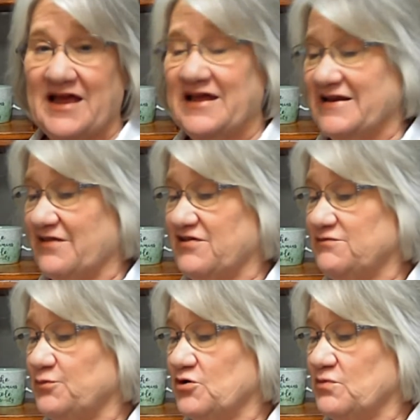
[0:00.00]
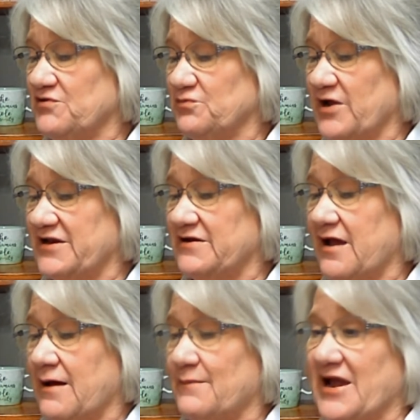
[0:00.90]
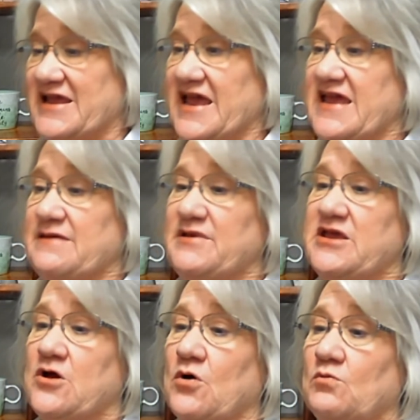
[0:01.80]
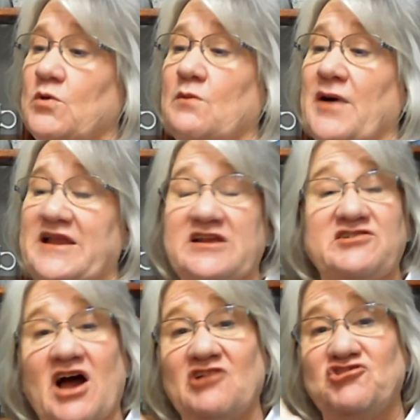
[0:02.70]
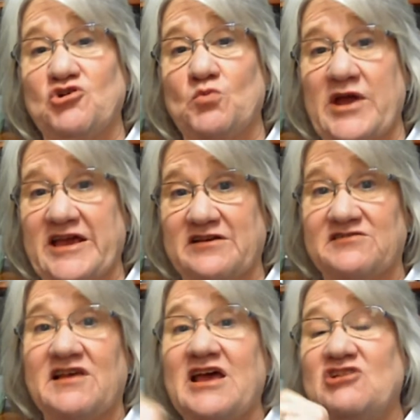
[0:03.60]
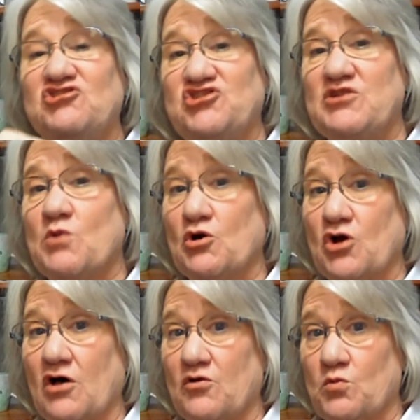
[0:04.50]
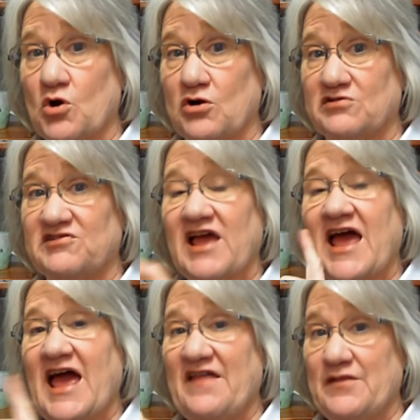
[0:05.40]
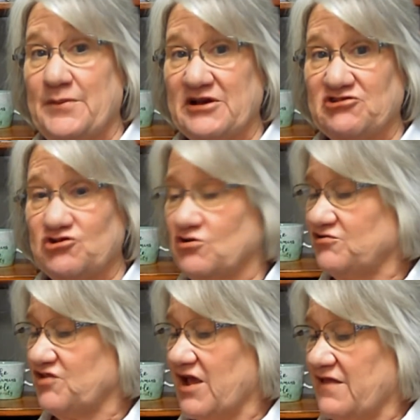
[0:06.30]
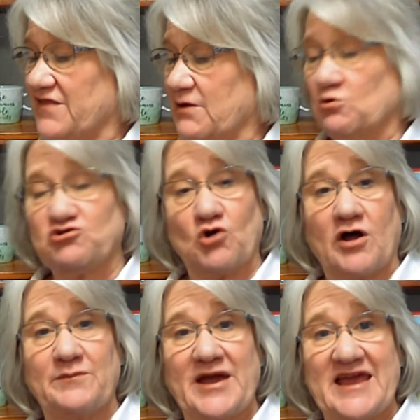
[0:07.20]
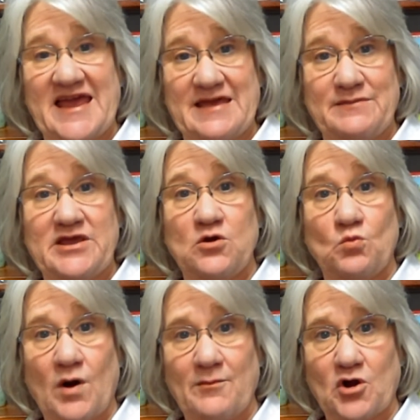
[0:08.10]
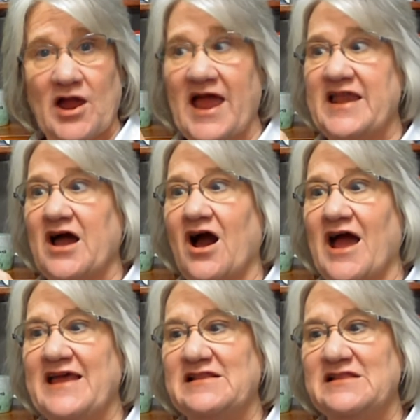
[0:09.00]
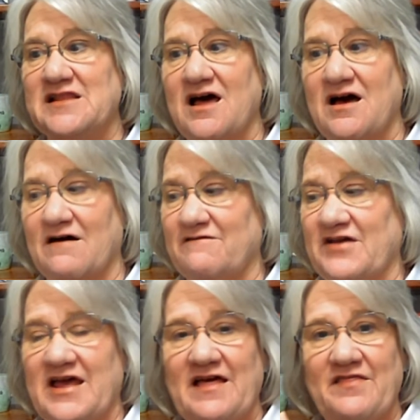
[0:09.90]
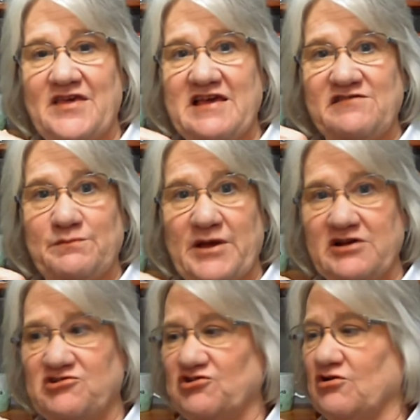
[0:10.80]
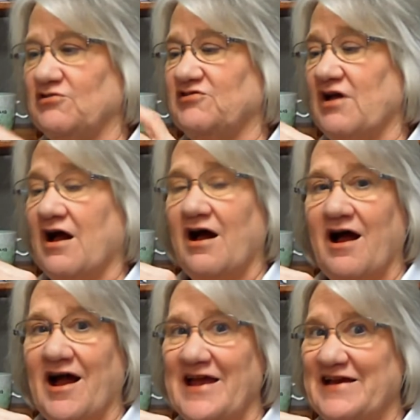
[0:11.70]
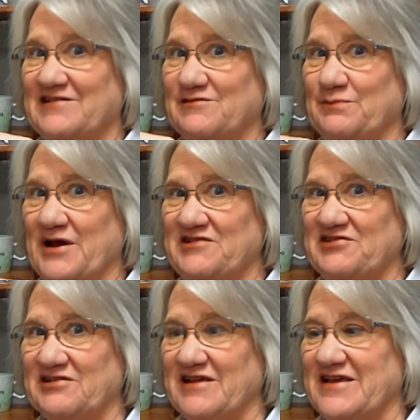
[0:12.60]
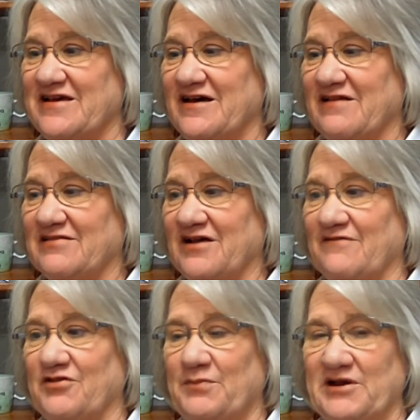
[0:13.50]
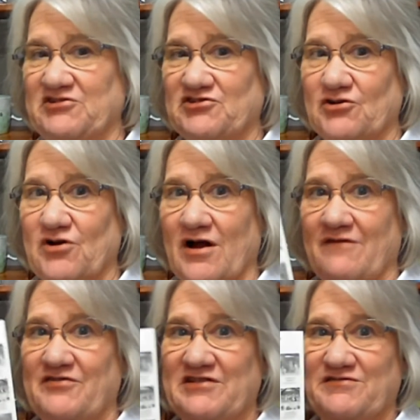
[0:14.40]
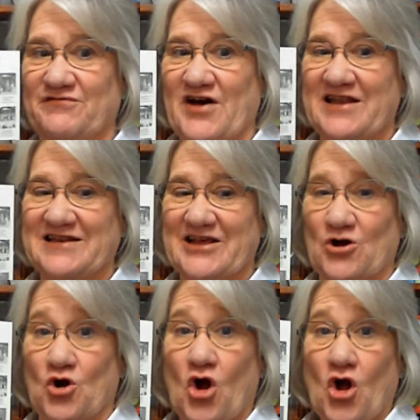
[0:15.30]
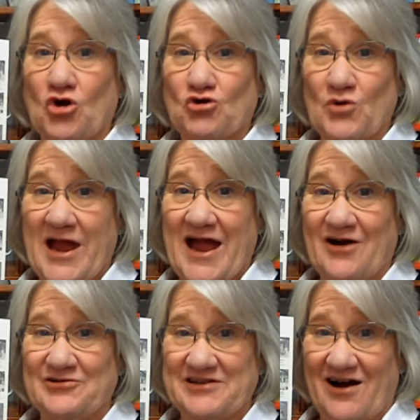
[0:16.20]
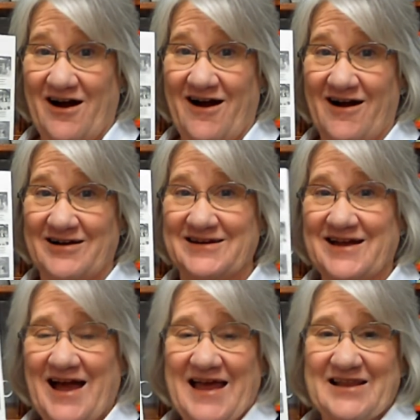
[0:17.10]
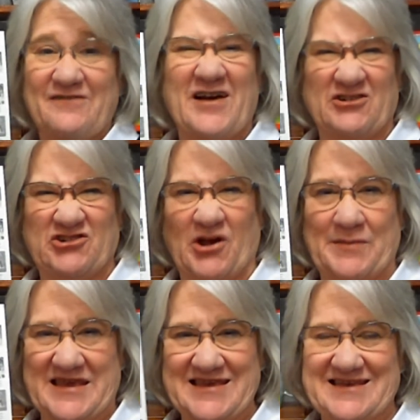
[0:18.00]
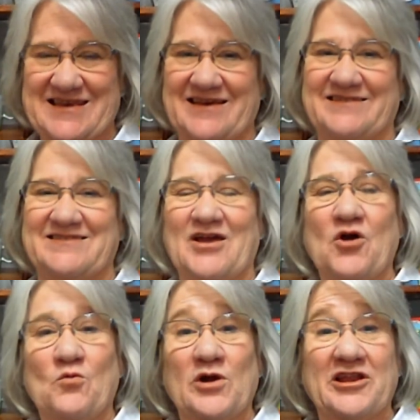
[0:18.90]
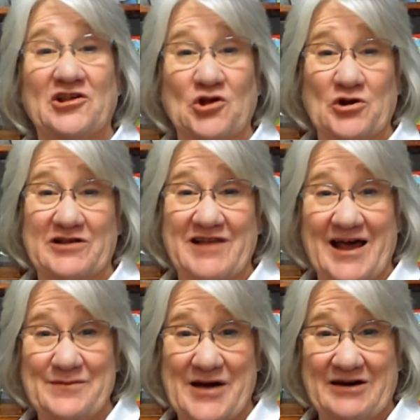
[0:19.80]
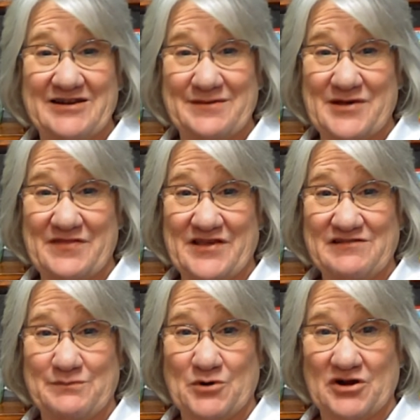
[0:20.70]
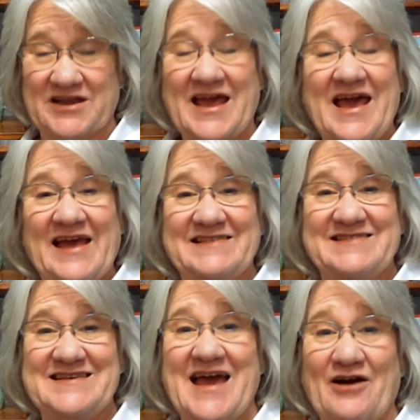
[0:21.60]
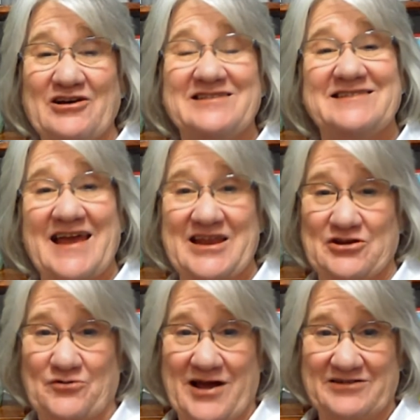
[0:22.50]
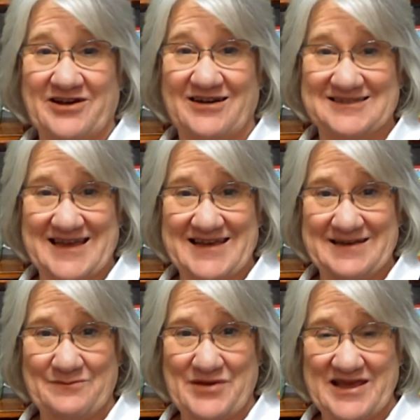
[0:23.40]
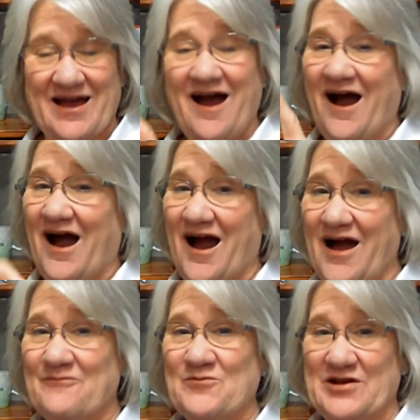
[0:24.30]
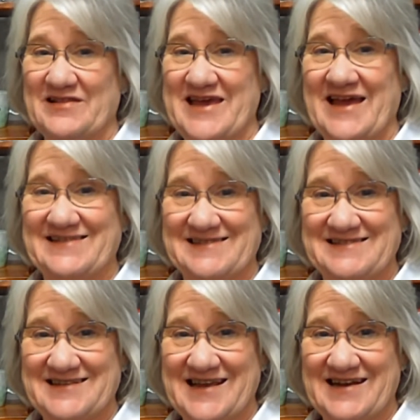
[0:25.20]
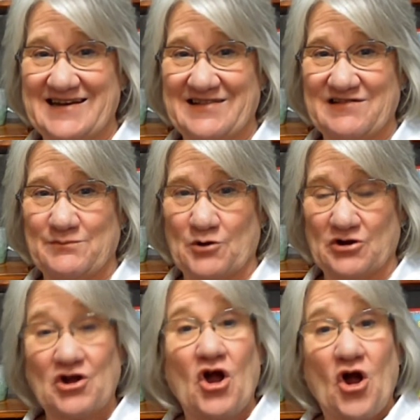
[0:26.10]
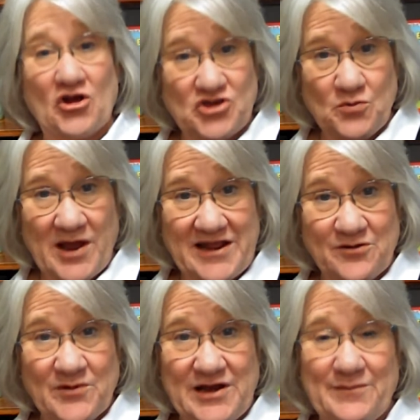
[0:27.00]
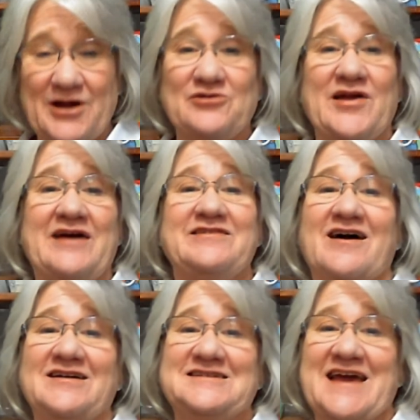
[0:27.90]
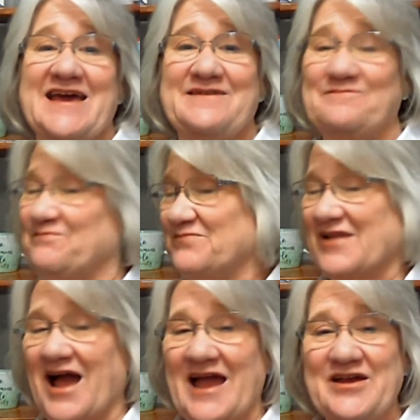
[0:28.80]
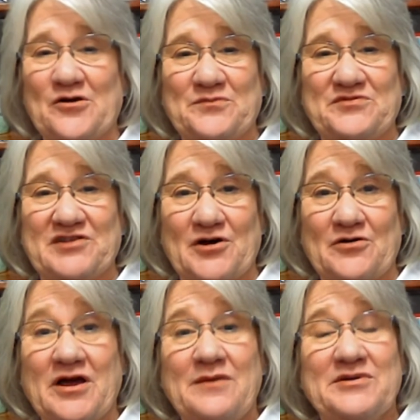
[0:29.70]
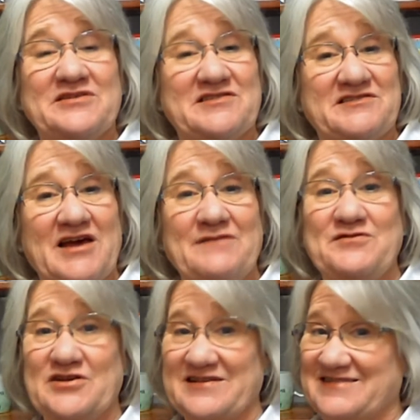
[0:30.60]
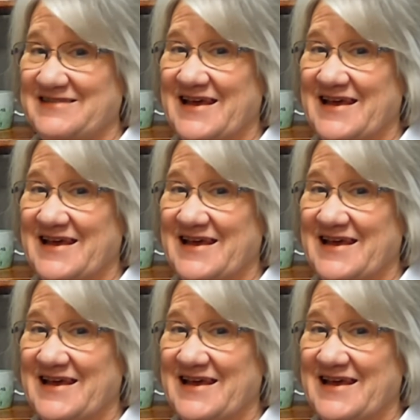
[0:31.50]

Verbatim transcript: Now, this book was written by Amy, well, by Natasha Wings. She wrote all the words, and the pictures, they were drawn by Amy Wummer. And I love these pictures. I especially love the picture of this fun little groundhog. I love how chubby he is. We're going to learn a lot about him in this book and see how exciting Groundhog Day can be. I'm really anxious to get into this book. Are you ready to read about Groundhog Day? I hope so, because it's time for you to sit